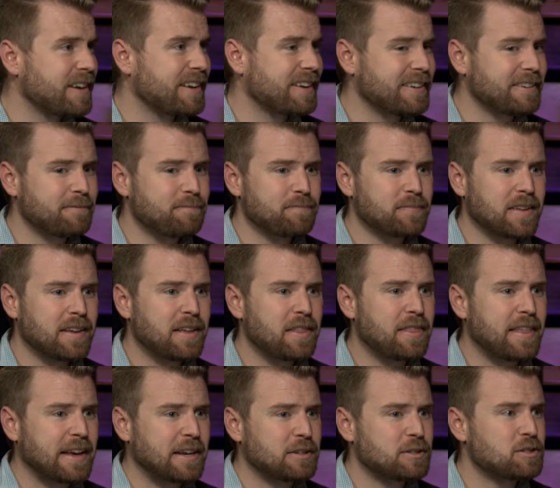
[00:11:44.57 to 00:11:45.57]
uh,
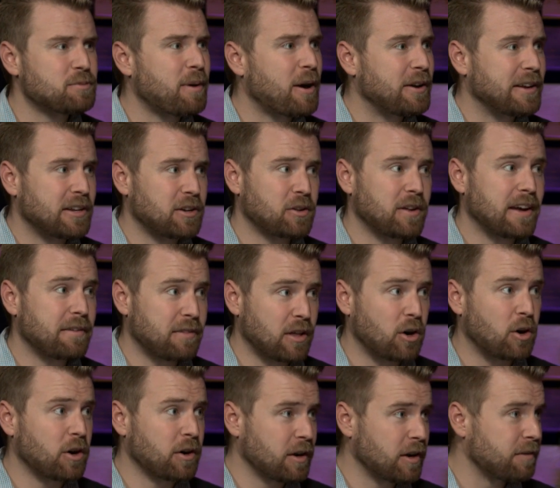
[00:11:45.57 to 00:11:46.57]
things sprouting in your life
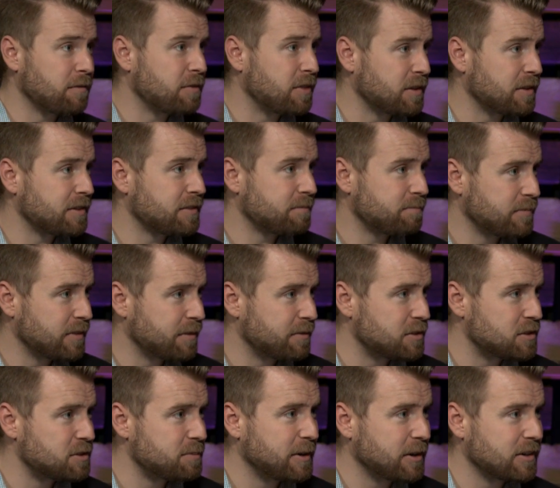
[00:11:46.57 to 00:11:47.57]
that aren't of the
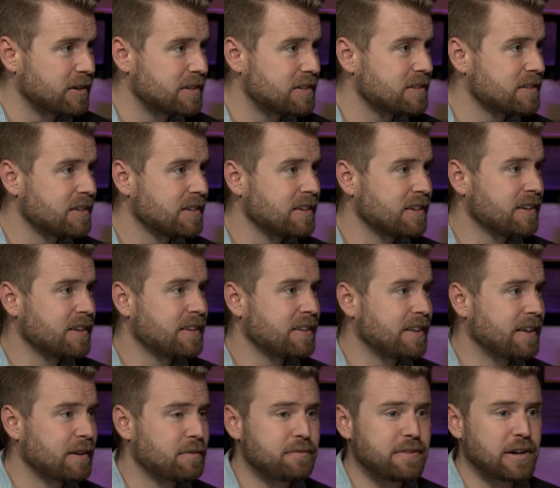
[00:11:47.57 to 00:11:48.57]
of the spirit, sure.
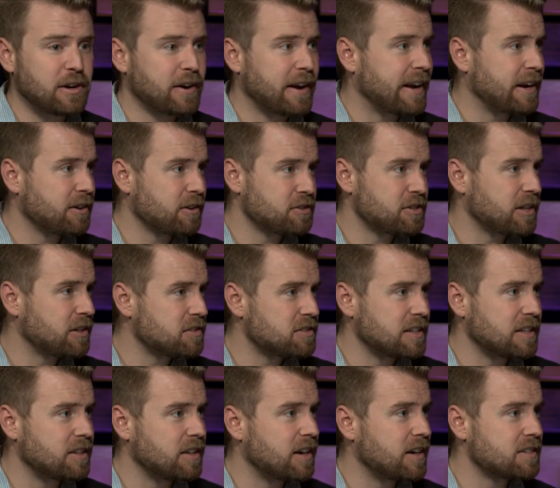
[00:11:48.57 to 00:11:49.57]
like fear, anger,
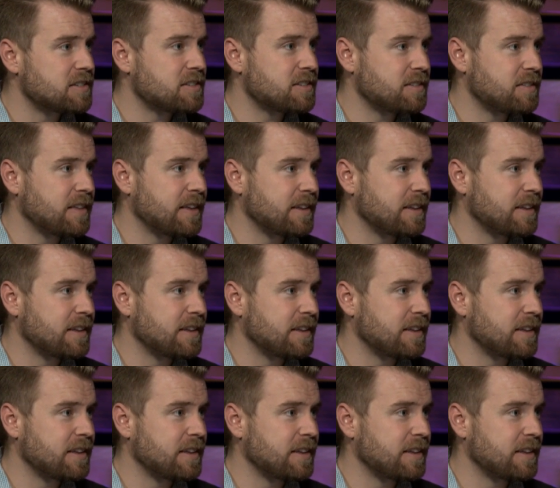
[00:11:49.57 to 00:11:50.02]
jealousy, lust,